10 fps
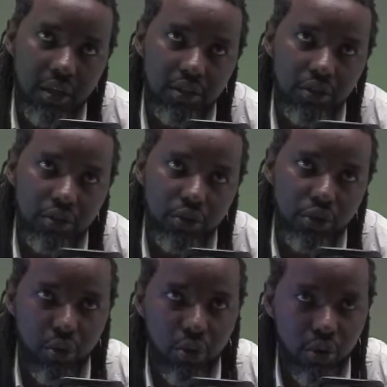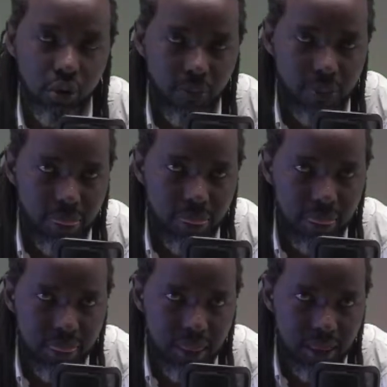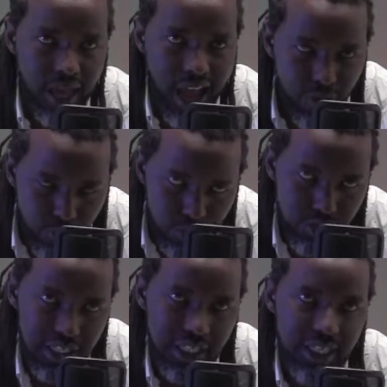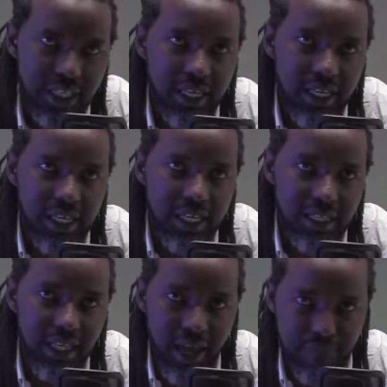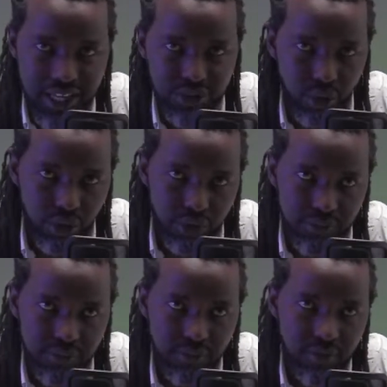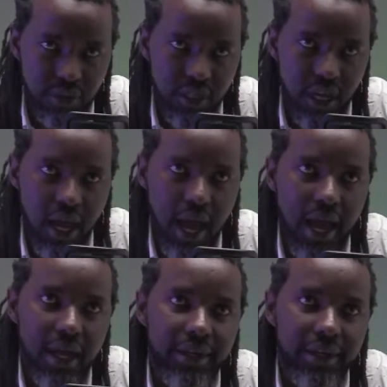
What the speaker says: So unfortunately, the guy passed on. And